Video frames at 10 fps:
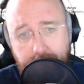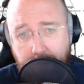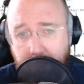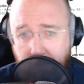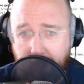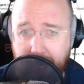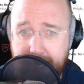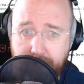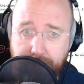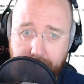you know, with
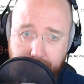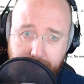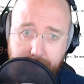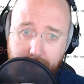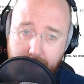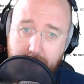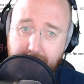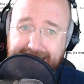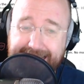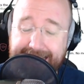hot dogs
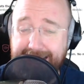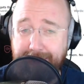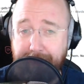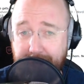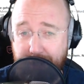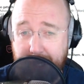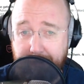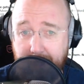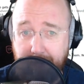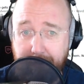heated up and
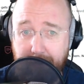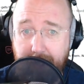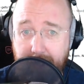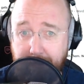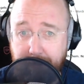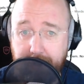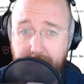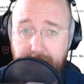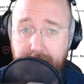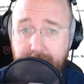chopped up and put
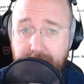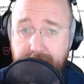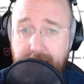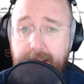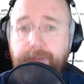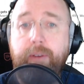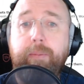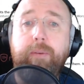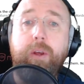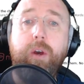inside of them
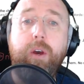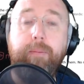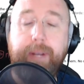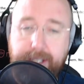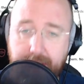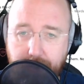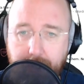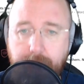and mixed into it.